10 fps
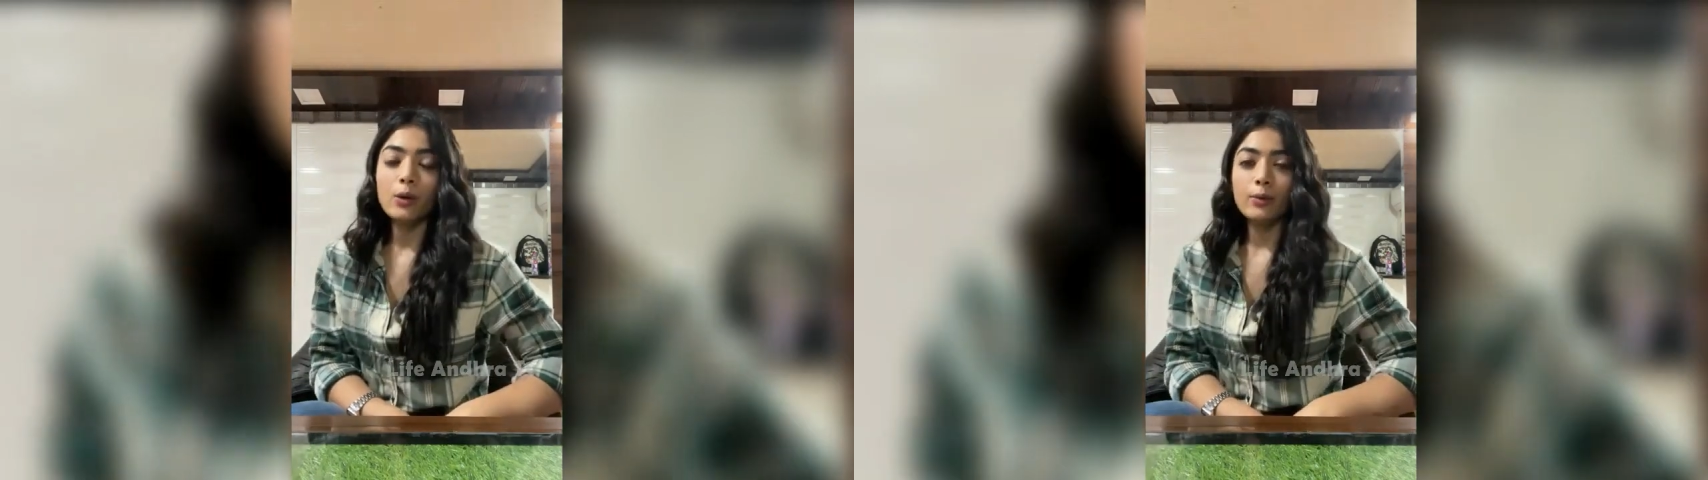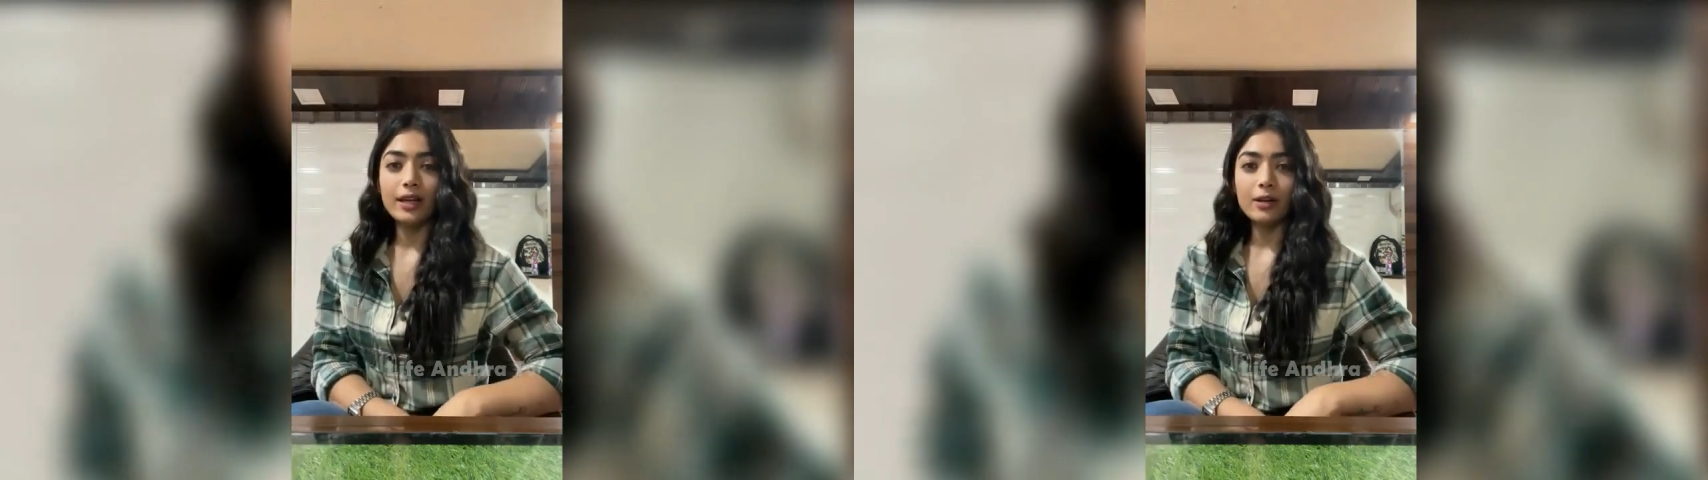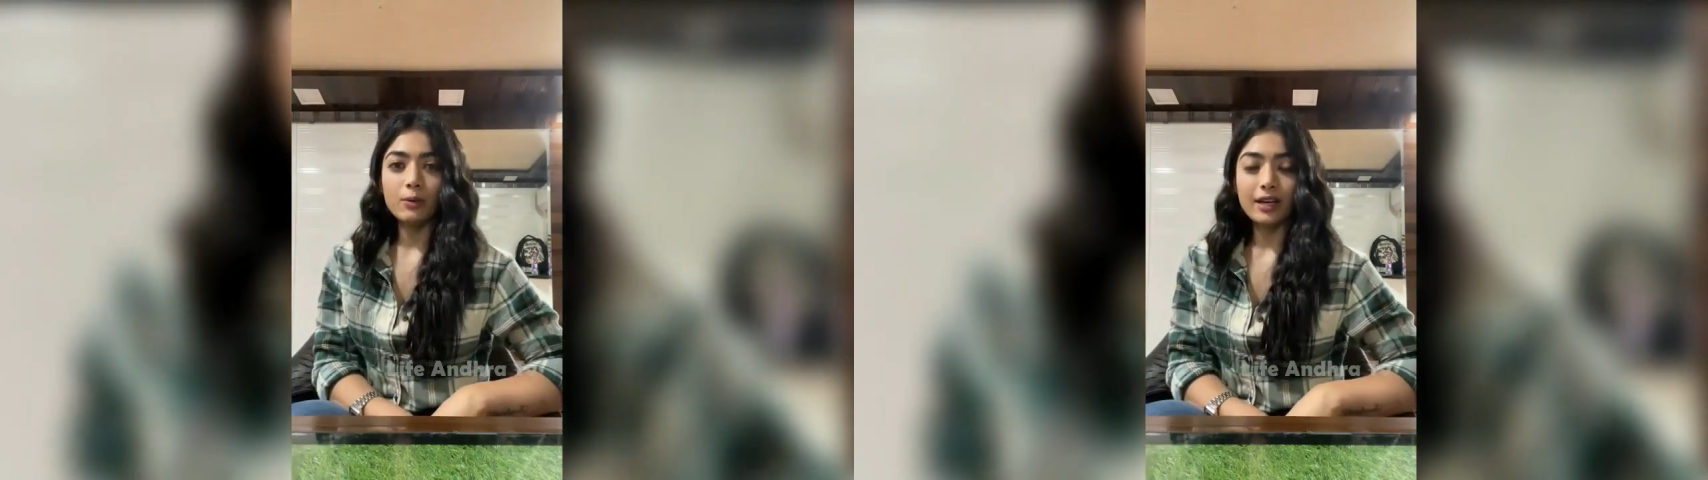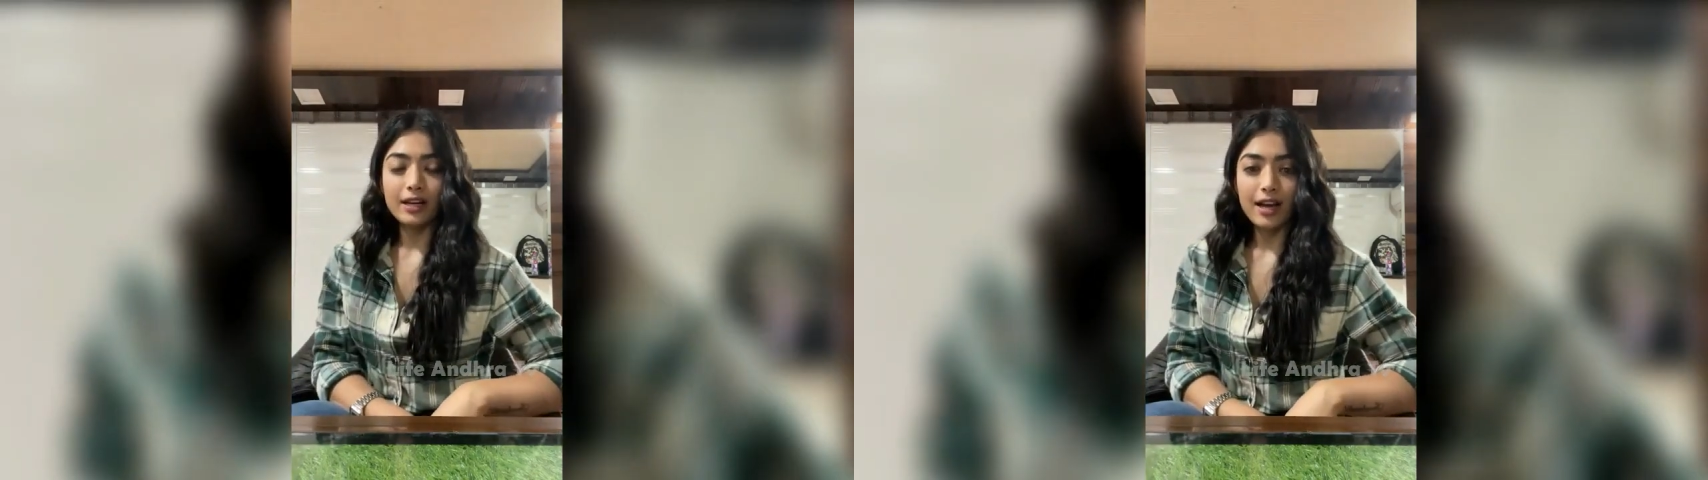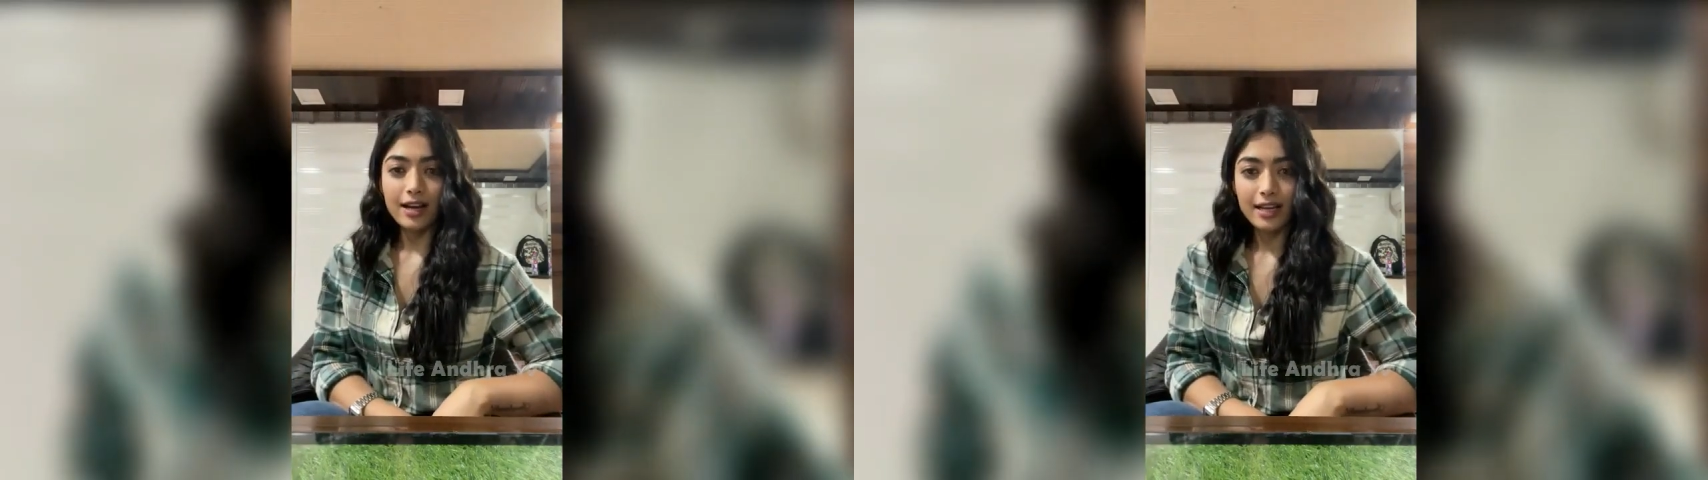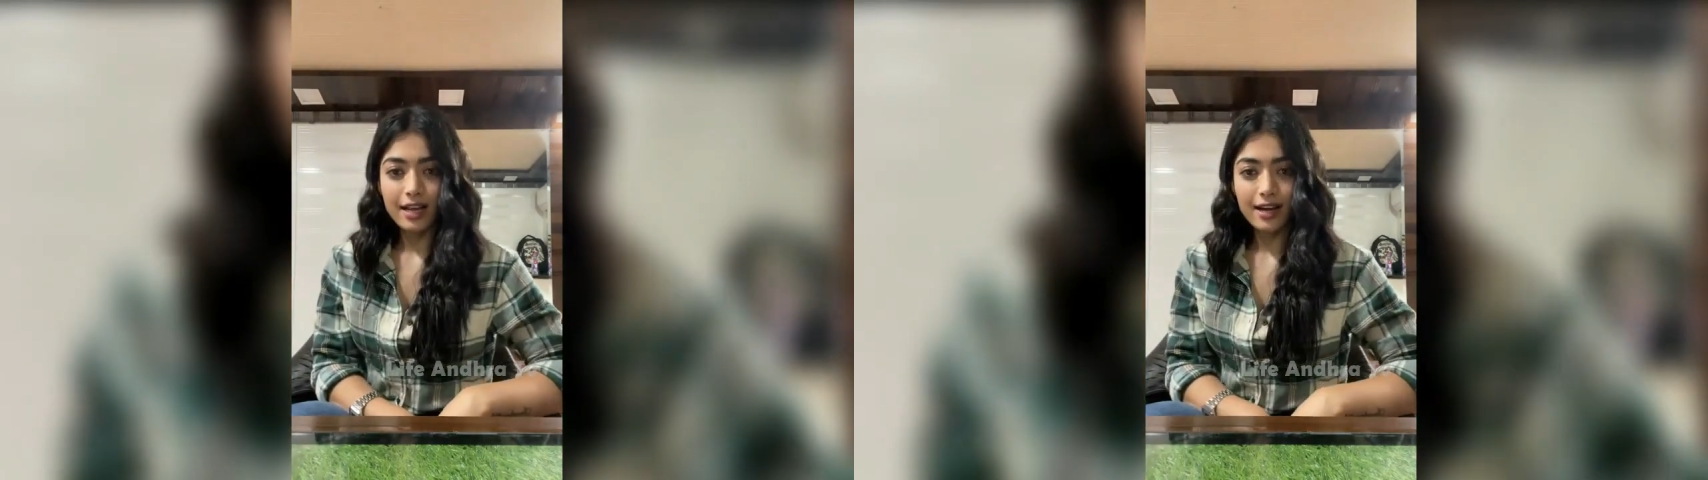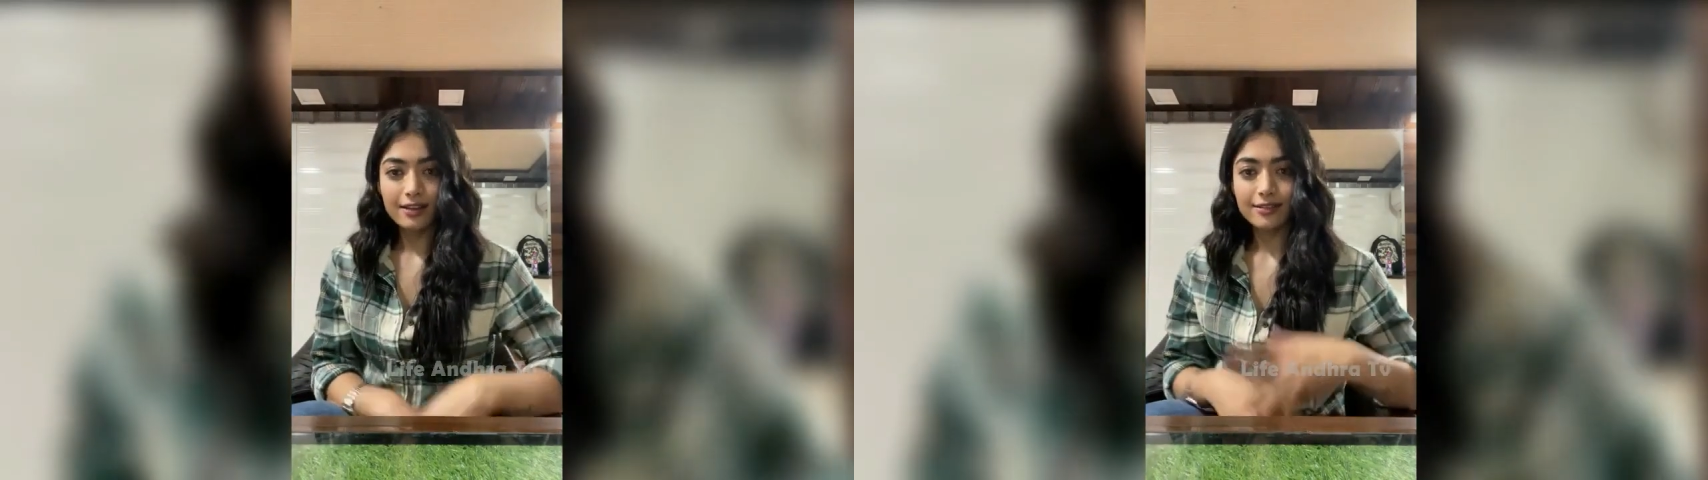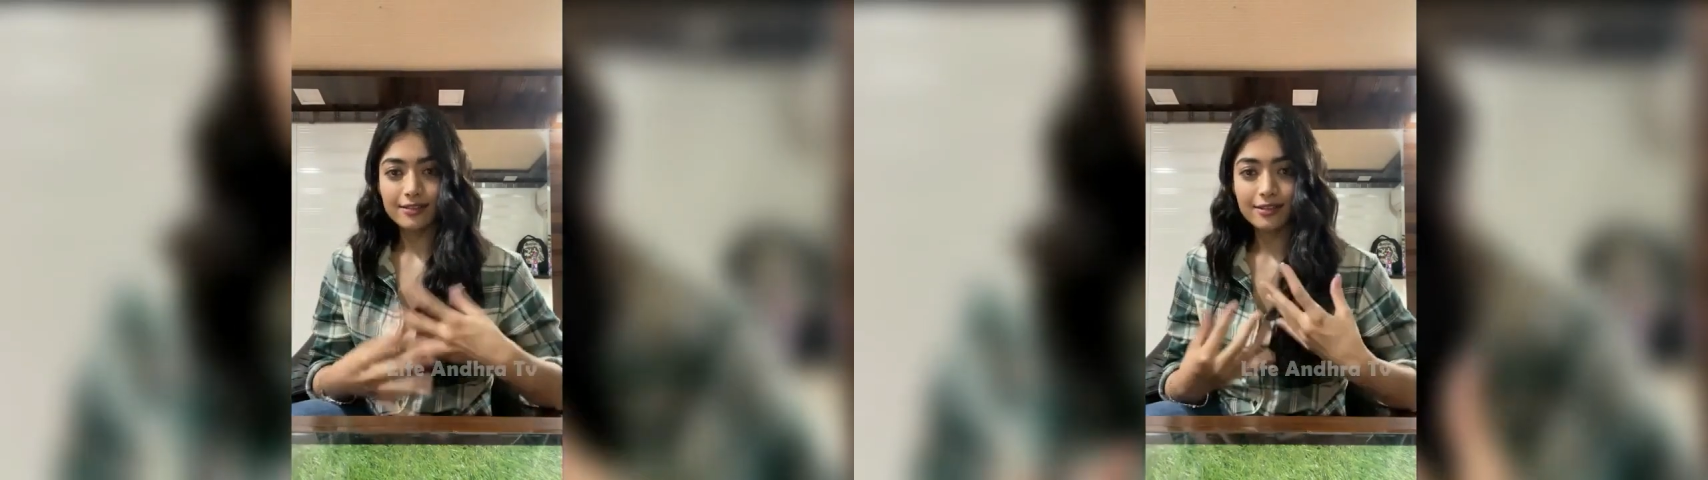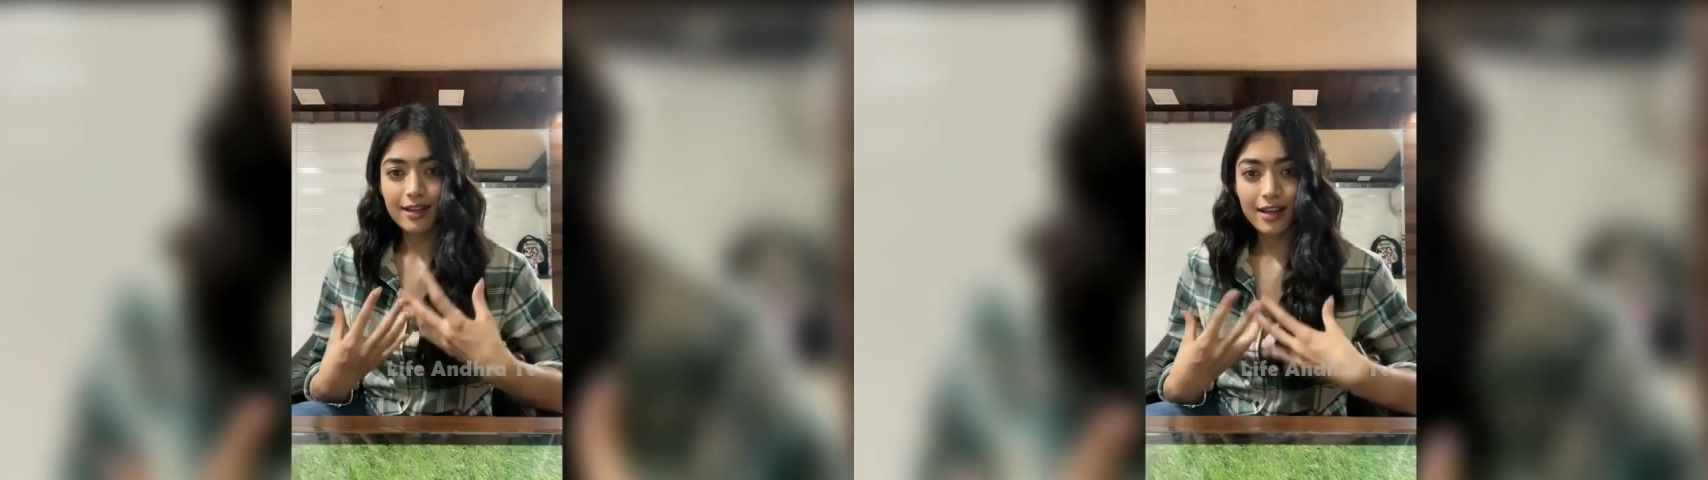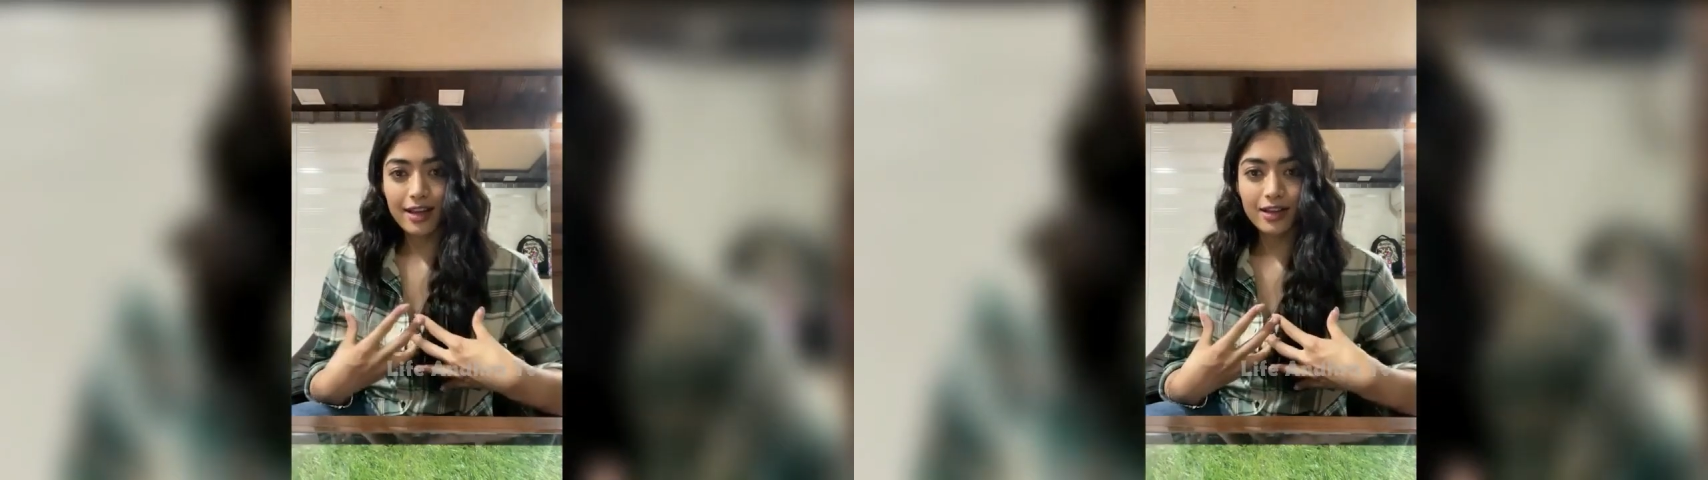Well, when I
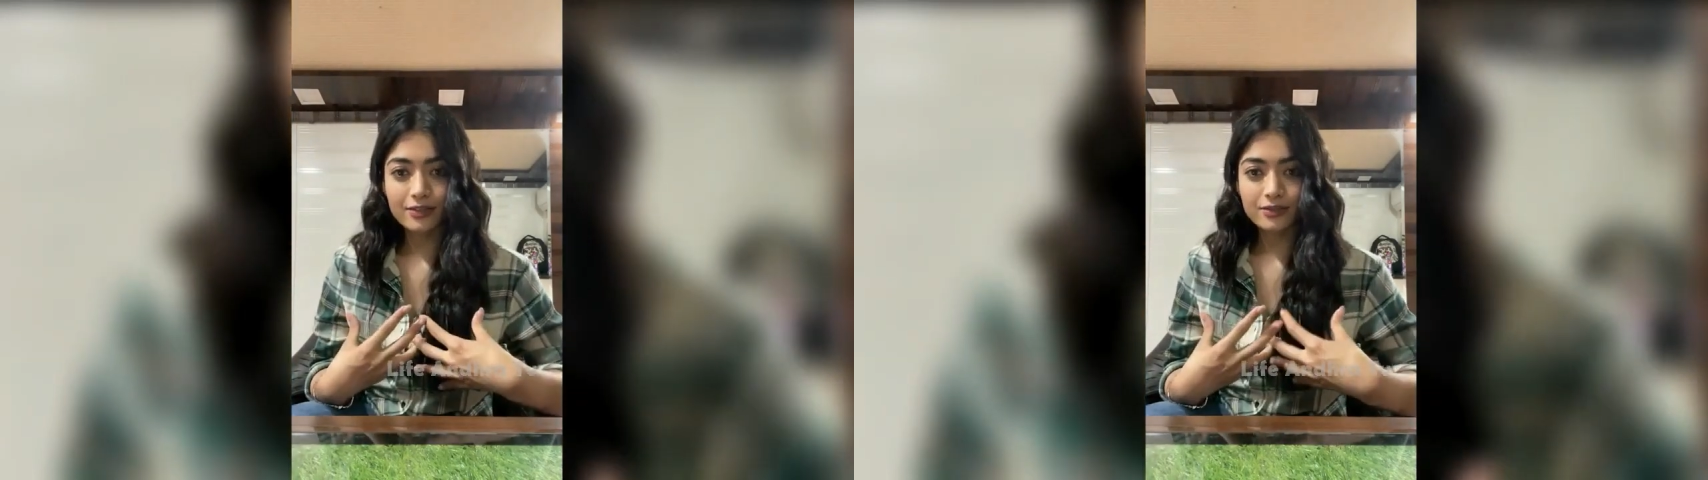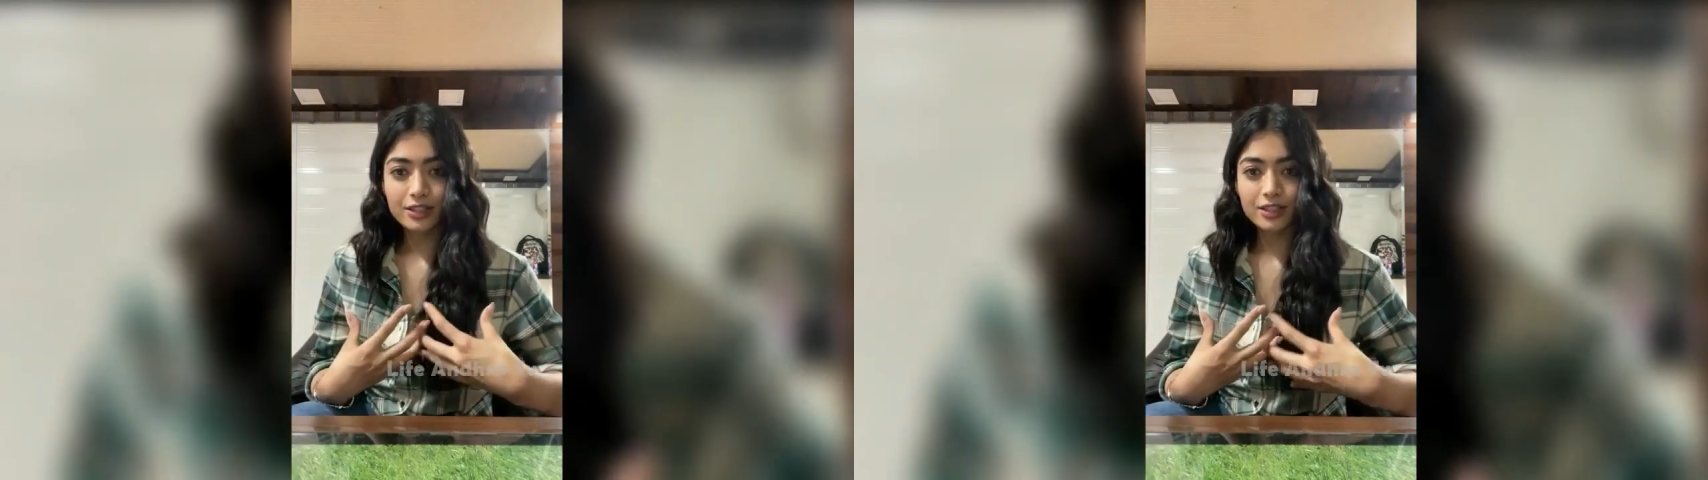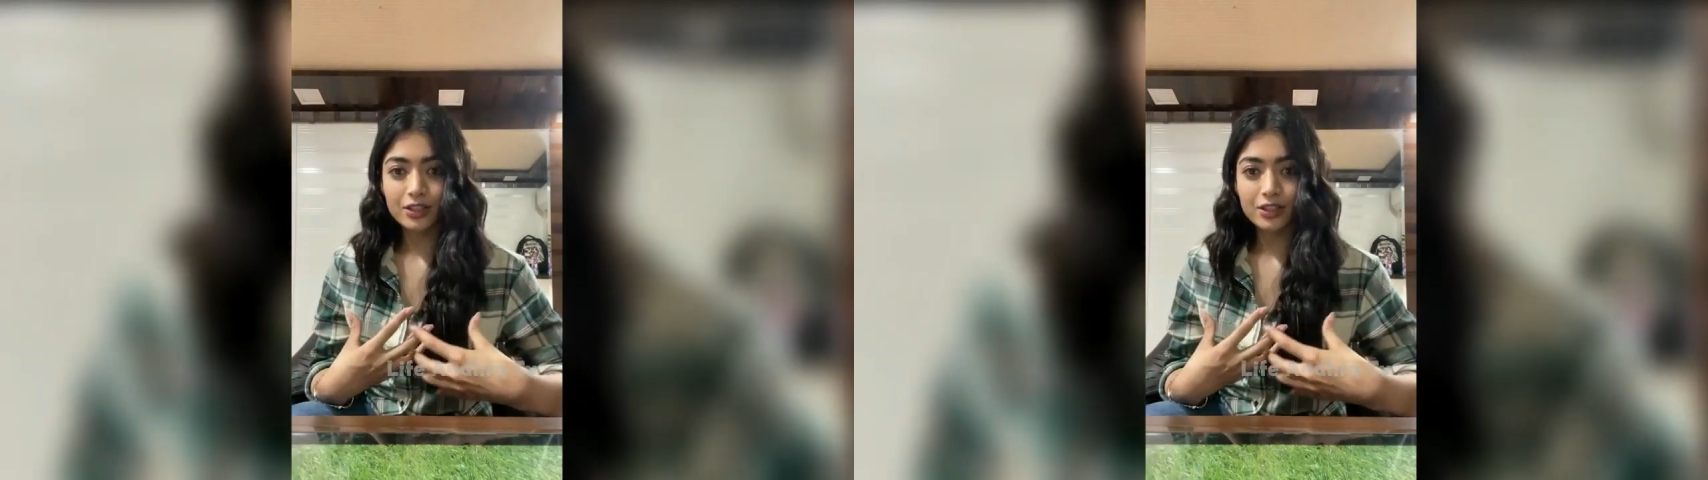have